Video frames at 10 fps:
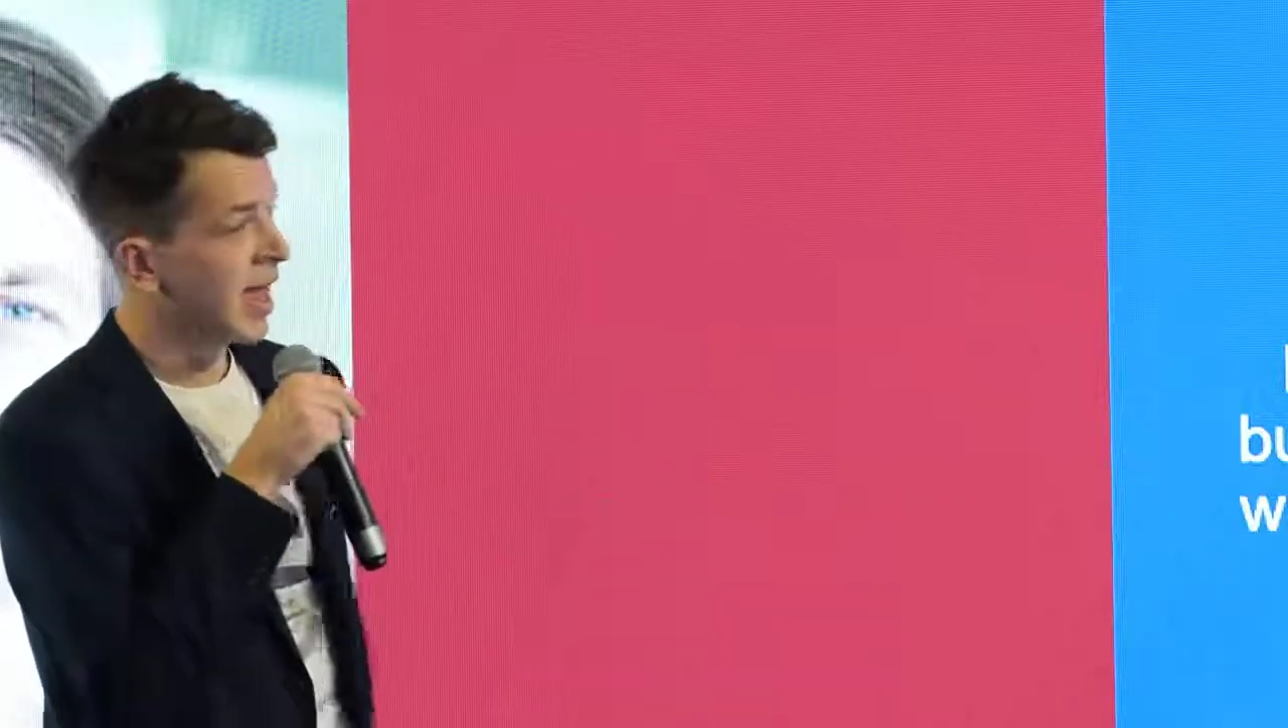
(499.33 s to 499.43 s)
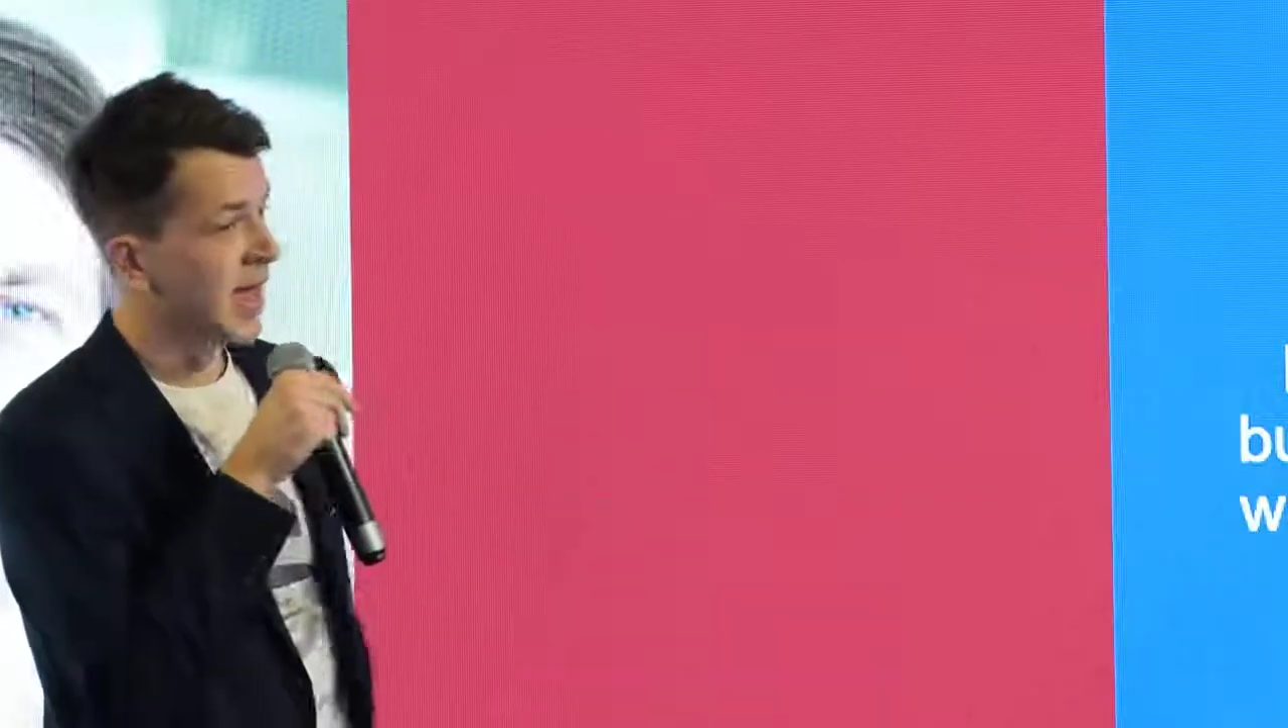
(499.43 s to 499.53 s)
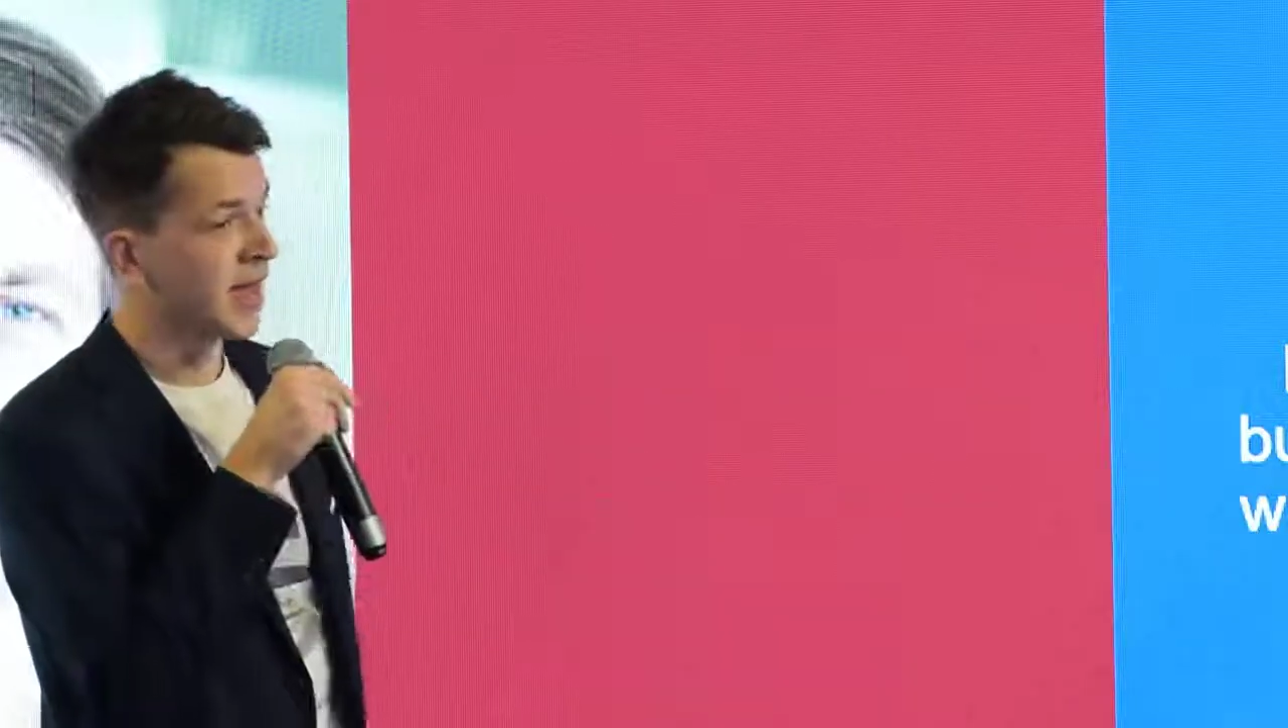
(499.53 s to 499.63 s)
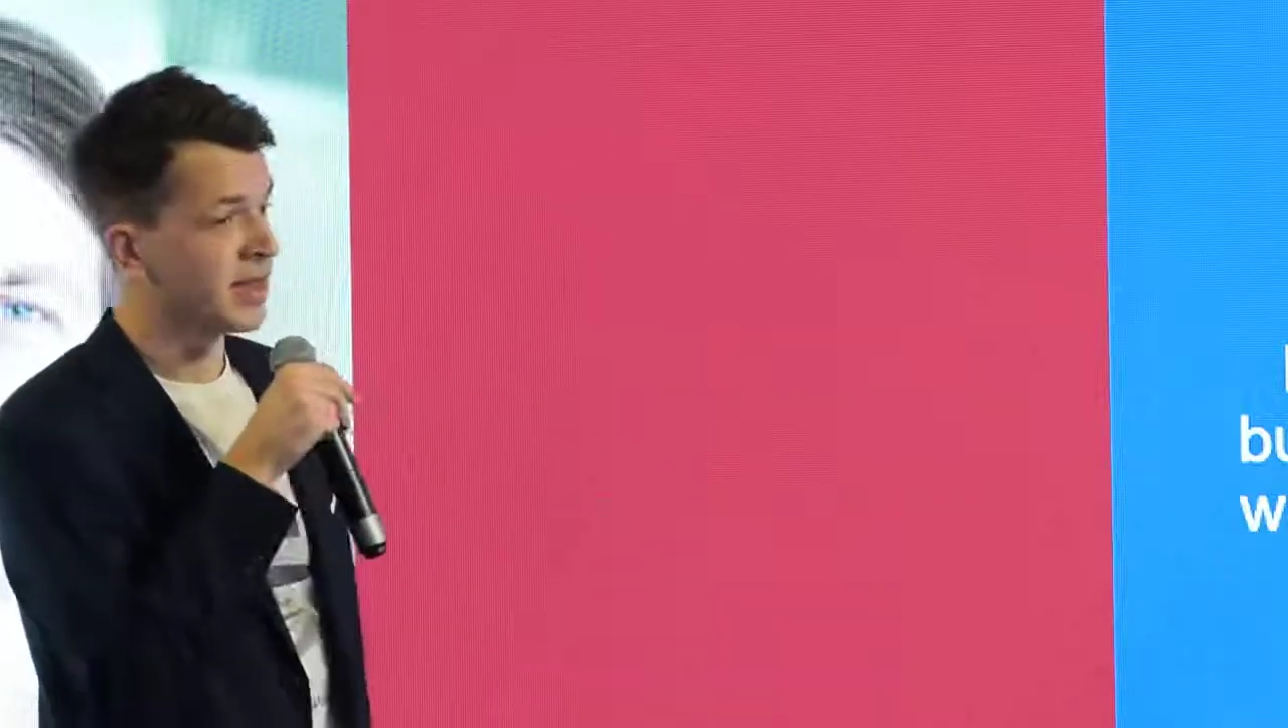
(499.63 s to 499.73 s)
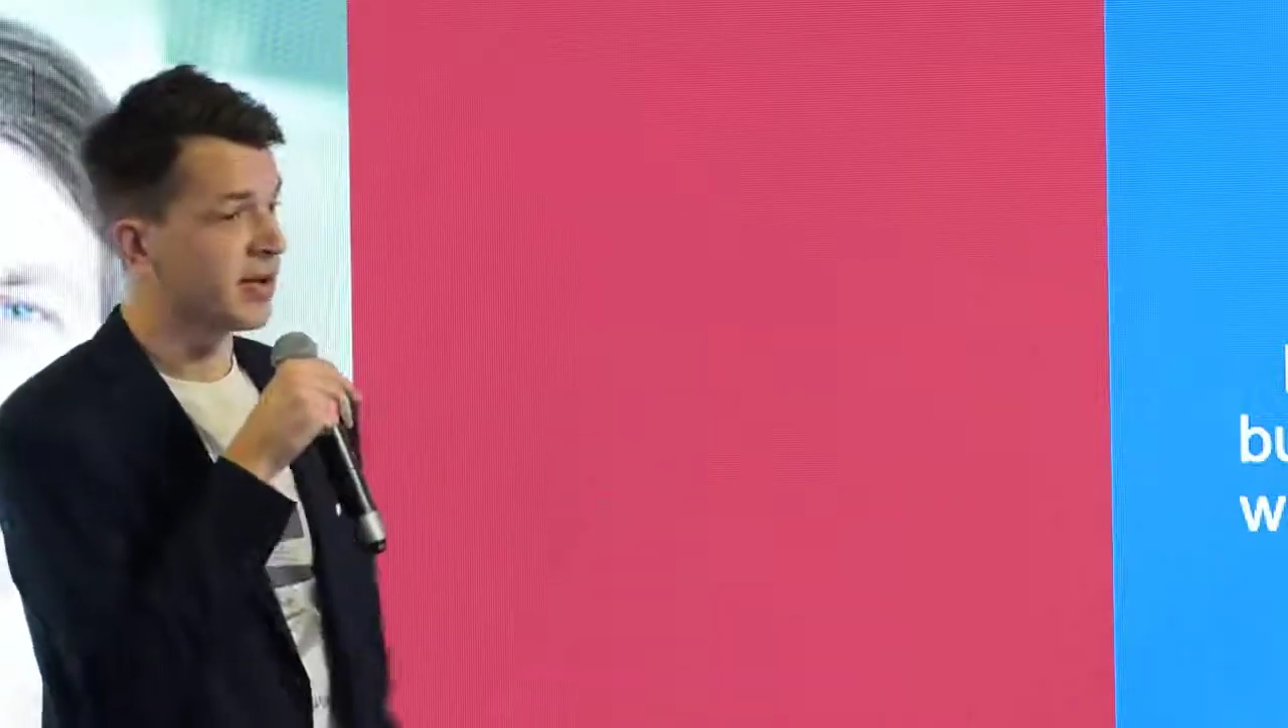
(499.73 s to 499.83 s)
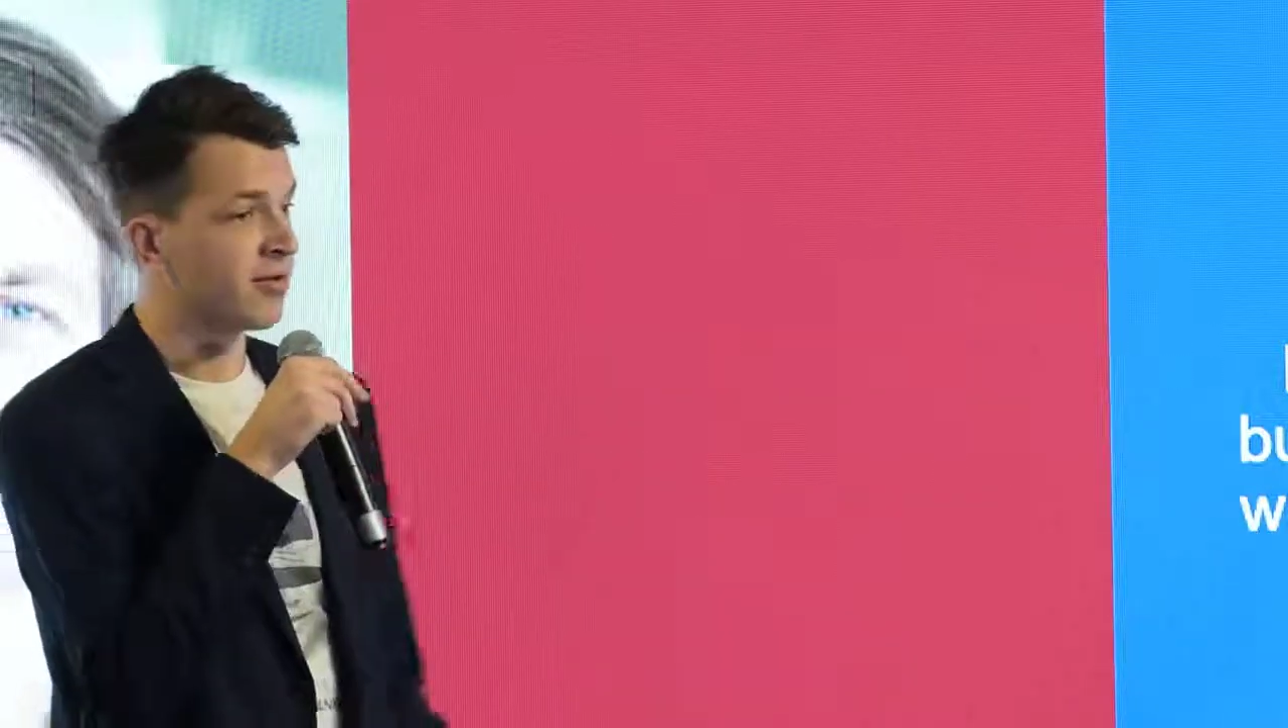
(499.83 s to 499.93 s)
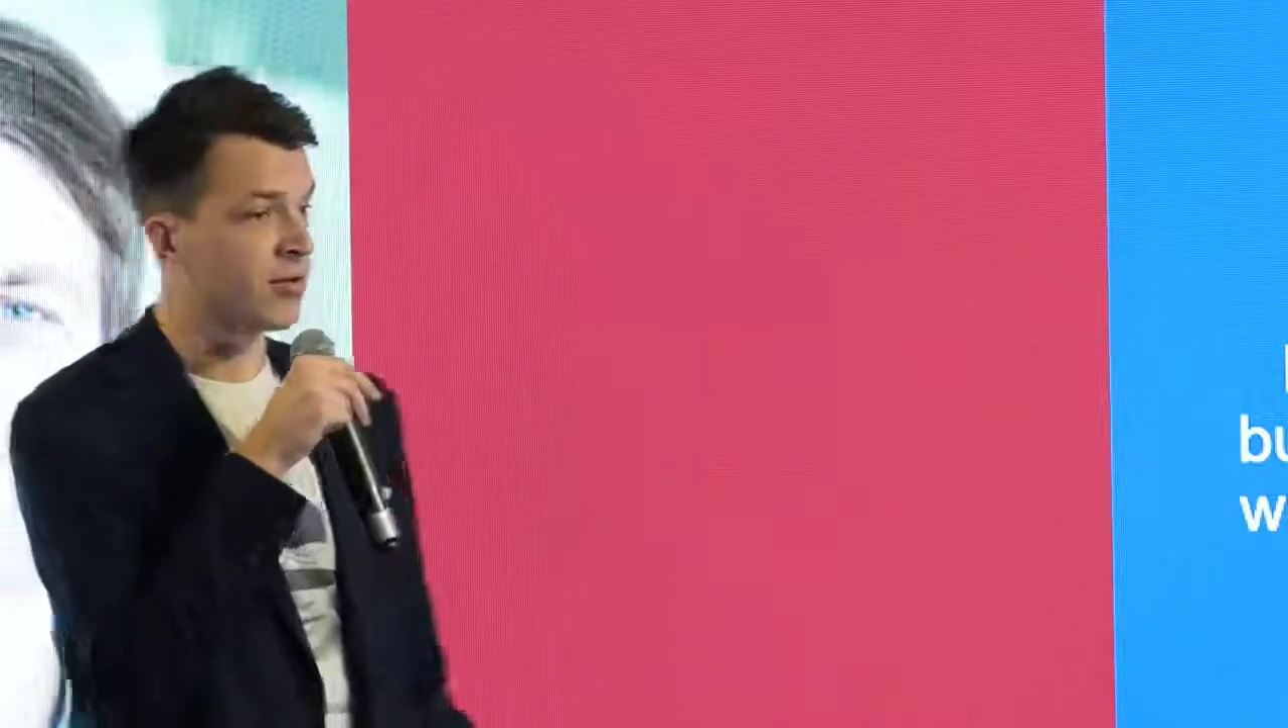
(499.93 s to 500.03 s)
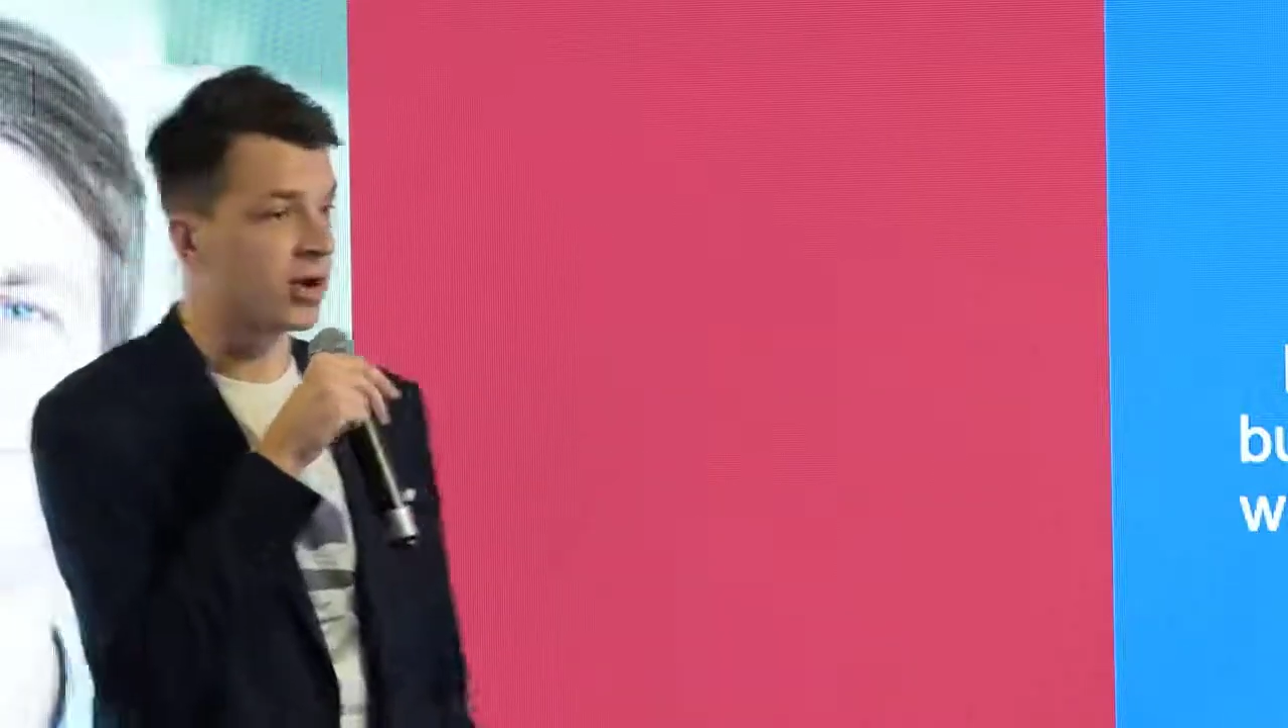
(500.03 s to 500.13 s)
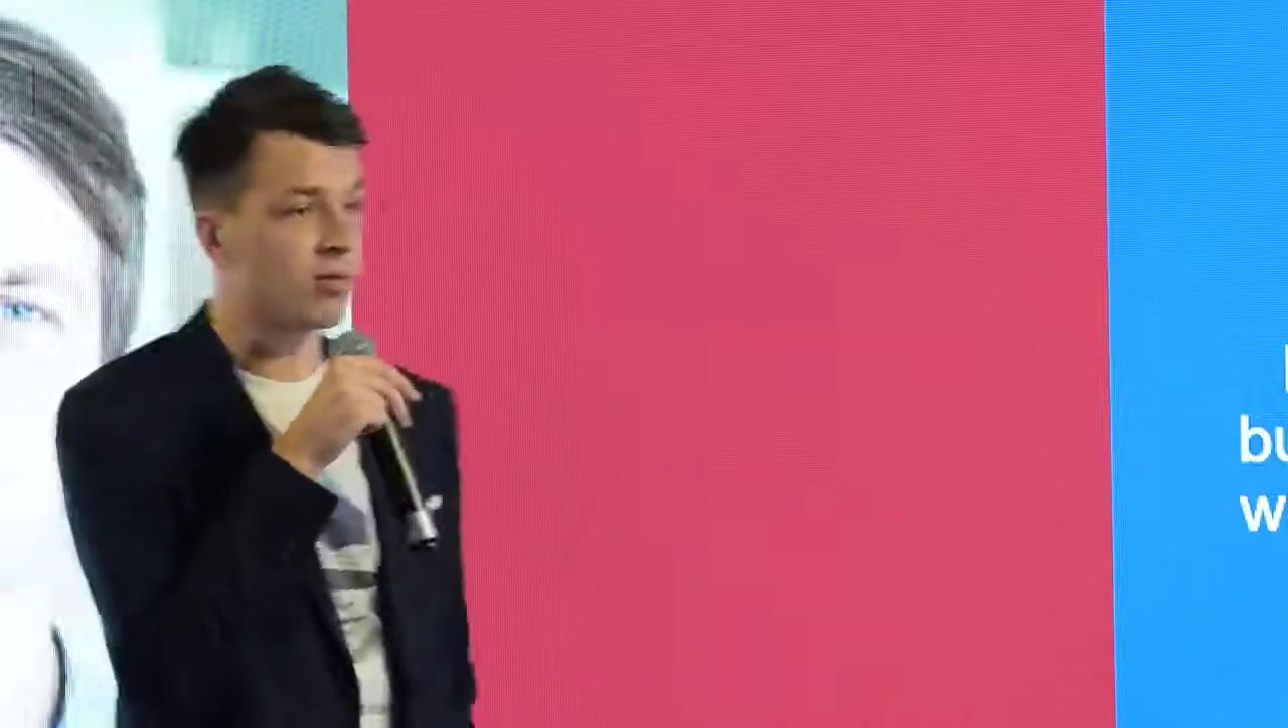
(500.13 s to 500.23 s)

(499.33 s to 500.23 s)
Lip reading: and therefore